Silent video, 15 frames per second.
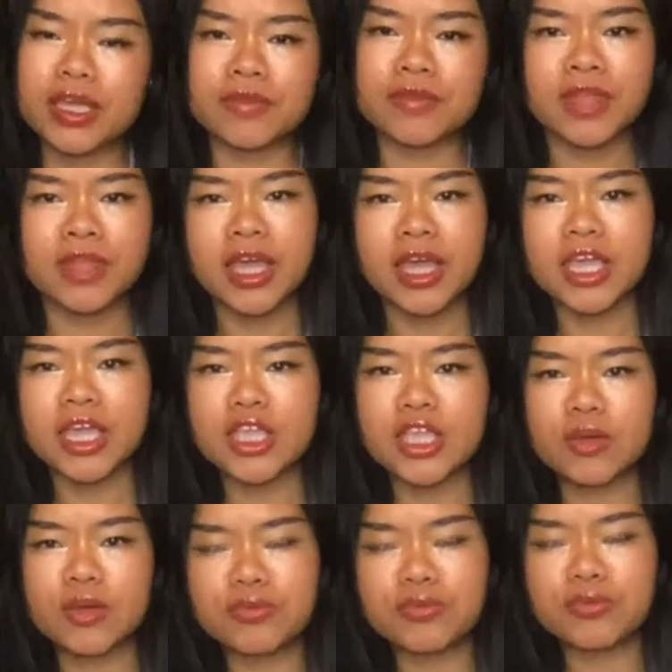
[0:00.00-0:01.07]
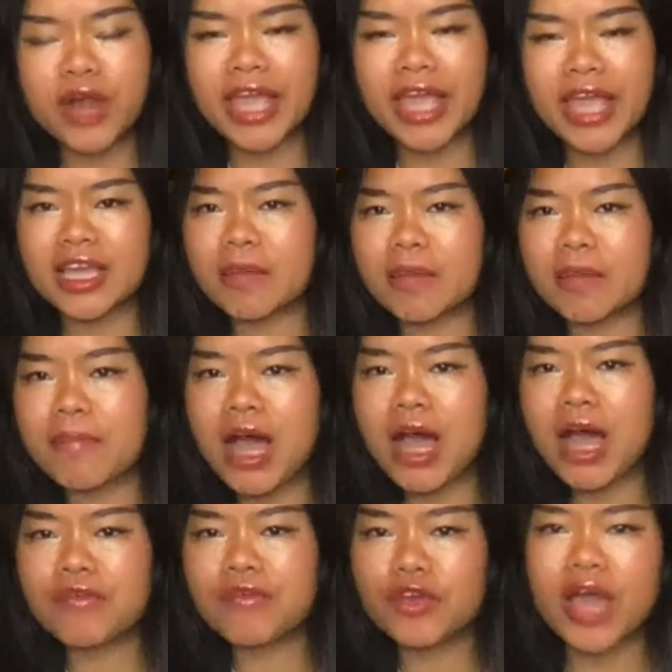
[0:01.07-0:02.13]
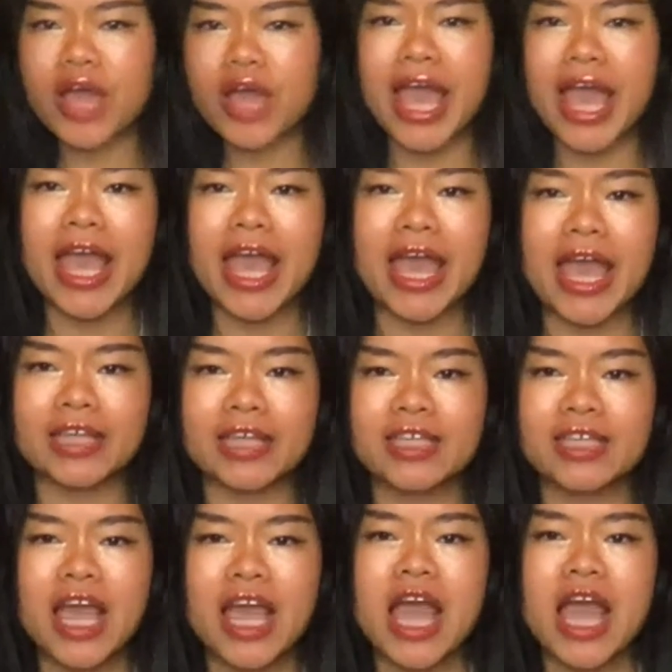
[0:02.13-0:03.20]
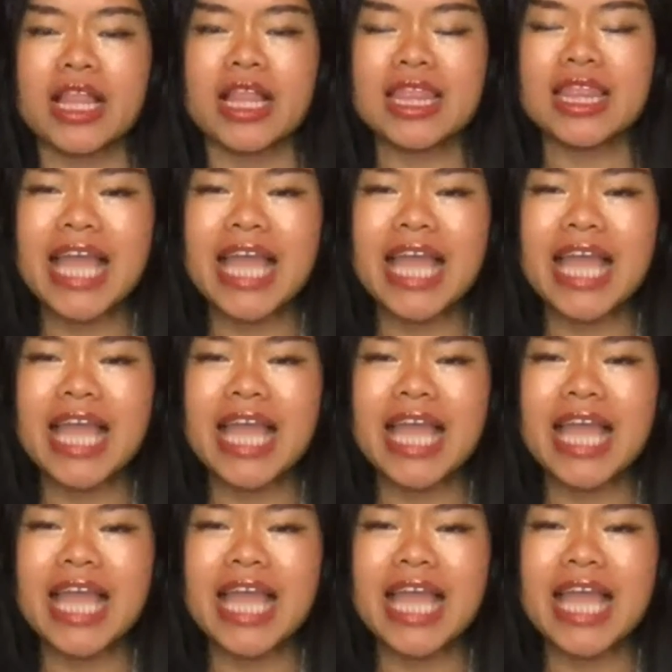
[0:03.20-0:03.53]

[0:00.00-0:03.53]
in your brain above your head. Let that